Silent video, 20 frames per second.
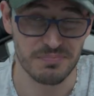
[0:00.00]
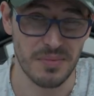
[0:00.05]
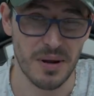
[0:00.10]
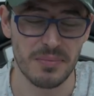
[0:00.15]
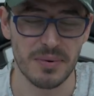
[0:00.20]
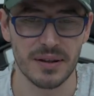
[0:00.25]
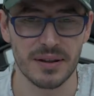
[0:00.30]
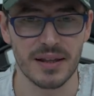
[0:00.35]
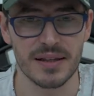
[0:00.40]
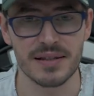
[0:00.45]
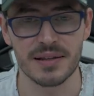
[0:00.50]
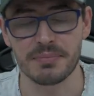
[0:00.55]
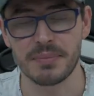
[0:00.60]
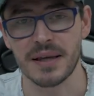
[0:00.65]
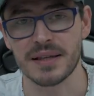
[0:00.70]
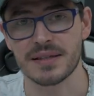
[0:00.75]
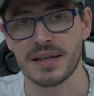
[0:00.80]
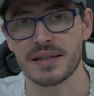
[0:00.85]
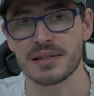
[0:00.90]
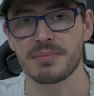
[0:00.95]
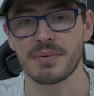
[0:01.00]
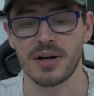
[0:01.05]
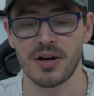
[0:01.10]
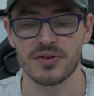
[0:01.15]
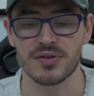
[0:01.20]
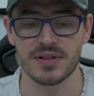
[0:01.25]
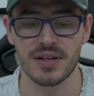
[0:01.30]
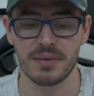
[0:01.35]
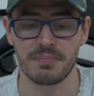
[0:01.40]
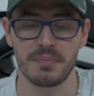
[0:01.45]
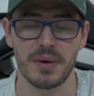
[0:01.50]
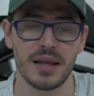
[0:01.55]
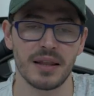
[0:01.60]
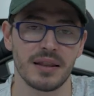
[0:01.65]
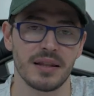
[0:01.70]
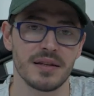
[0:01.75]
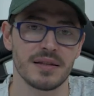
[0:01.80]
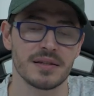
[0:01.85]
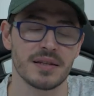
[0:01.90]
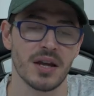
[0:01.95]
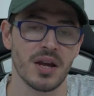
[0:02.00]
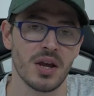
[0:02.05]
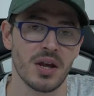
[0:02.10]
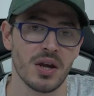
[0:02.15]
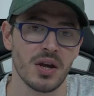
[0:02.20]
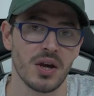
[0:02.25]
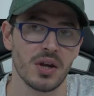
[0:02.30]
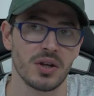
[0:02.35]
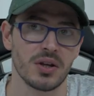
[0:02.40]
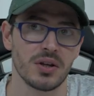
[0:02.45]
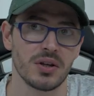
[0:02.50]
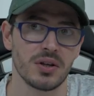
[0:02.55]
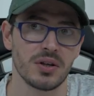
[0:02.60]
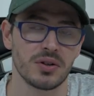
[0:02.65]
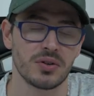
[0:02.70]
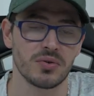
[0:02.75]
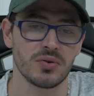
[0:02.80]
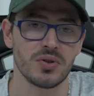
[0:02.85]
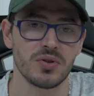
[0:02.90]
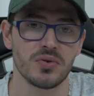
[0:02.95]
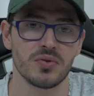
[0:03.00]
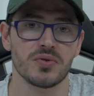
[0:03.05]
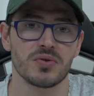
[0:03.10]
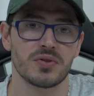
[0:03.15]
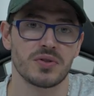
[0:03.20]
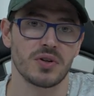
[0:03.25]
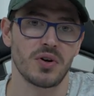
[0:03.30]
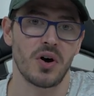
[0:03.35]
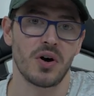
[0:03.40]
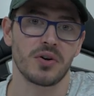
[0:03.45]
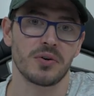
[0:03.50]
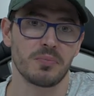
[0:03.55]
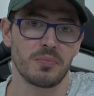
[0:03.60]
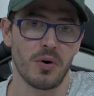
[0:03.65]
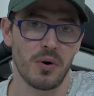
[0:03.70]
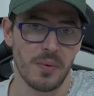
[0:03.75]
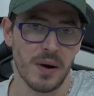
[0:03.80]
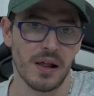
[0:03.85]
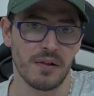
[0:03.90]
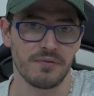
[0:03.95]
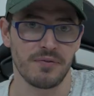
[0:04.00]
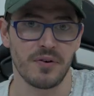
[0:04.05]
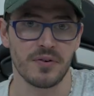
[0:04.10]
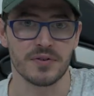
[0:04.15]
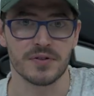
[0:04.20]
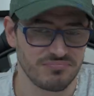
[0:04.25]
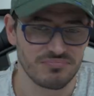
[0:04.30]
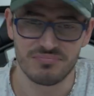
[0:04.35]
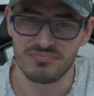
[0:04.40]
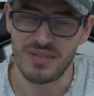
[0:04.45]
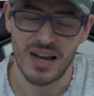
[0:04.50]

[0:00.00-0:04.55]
Maybe it doesn't make sense because they made this to use on mobile phones.